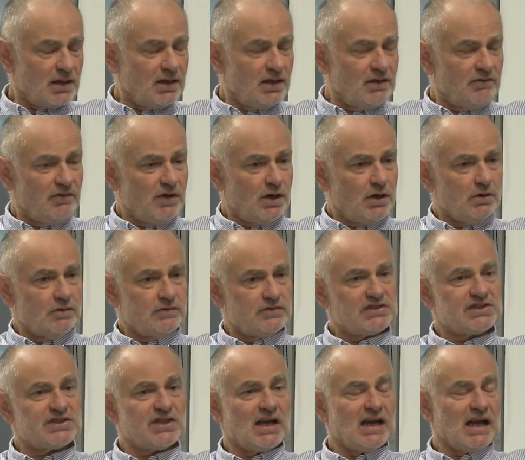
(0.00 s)

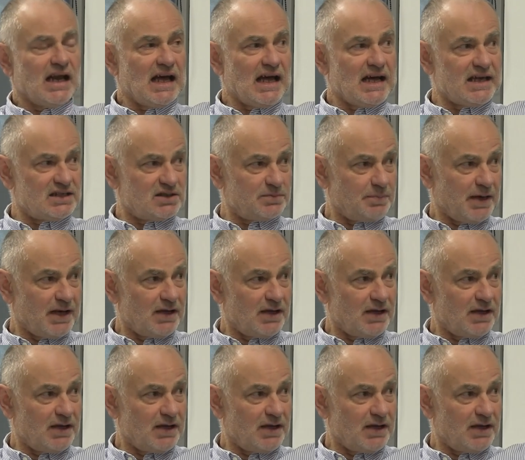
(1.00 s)
involves the large